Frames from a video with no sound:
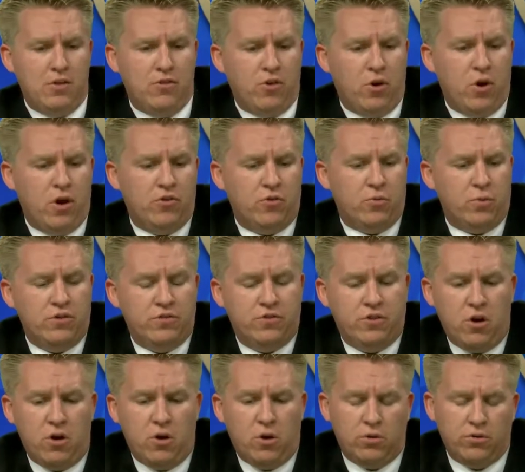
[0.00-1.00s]
so as a
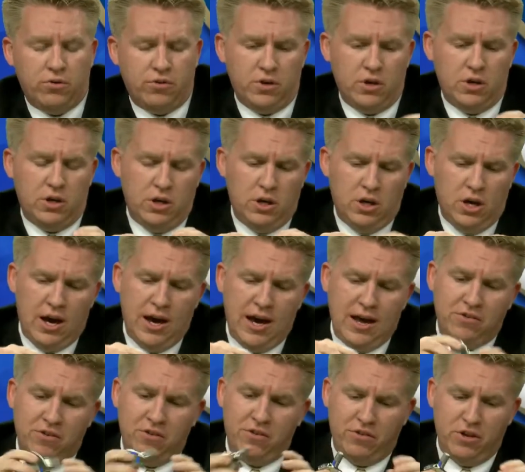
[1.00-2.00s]
result,
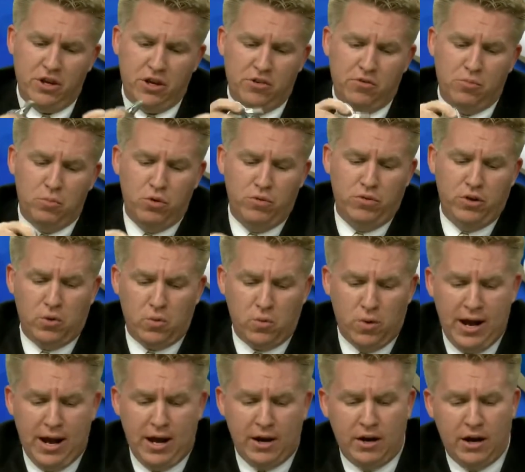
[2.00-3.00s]
as this thing is moving
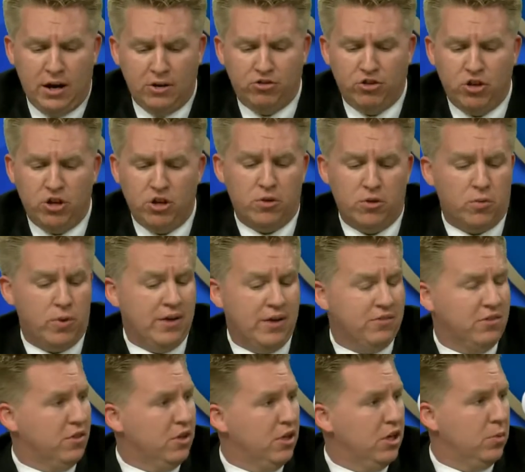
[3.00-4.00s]
around, and I'll show you the rest
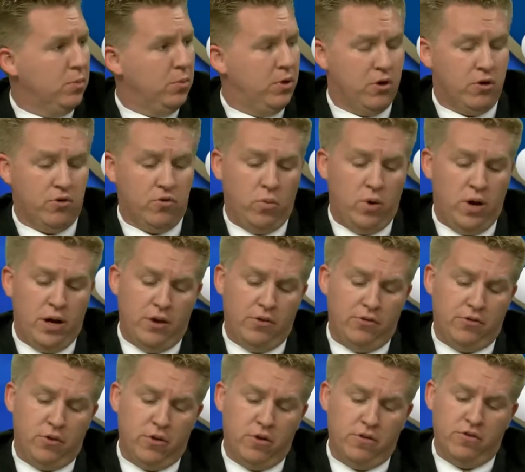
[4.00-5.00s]
of the hip here as well.
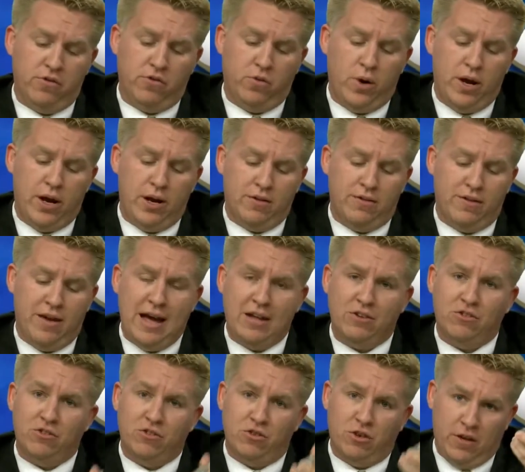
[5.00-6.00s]
So this is the way it
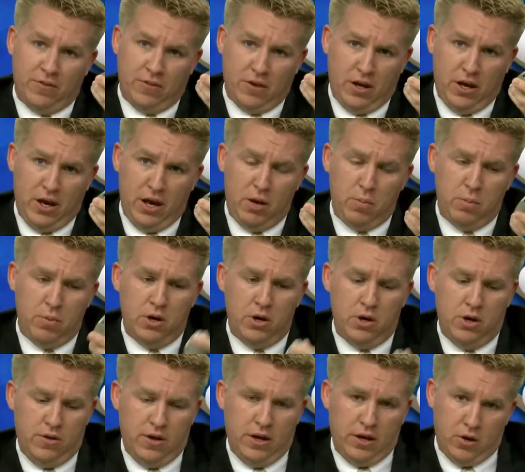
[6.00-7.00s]
attaches. You got the cup
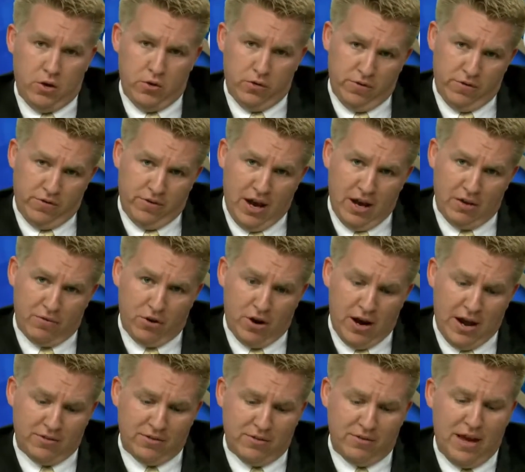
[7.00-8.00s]
that goes inside of your
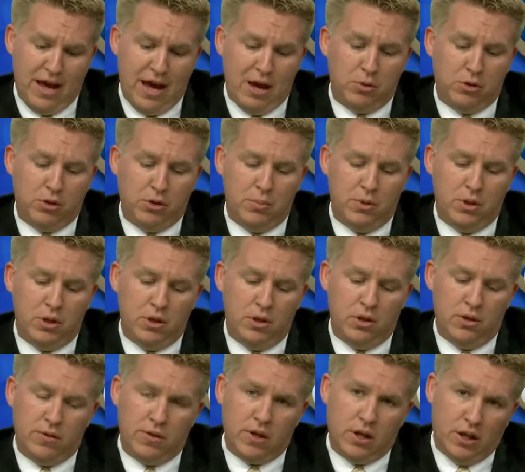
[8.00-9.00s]
acetabulum,
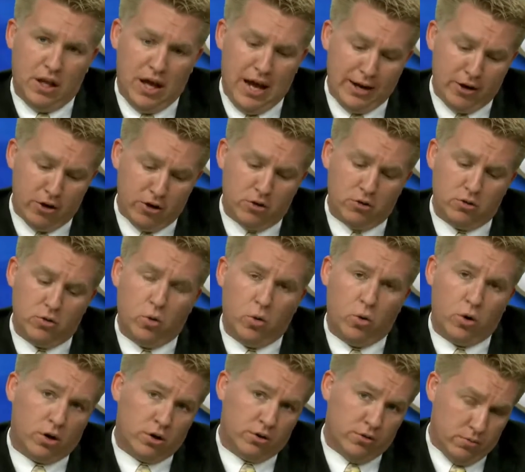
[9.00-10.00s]
the liner,
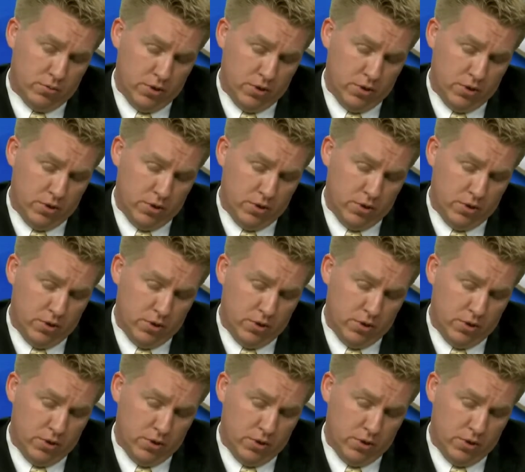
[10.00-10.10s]
or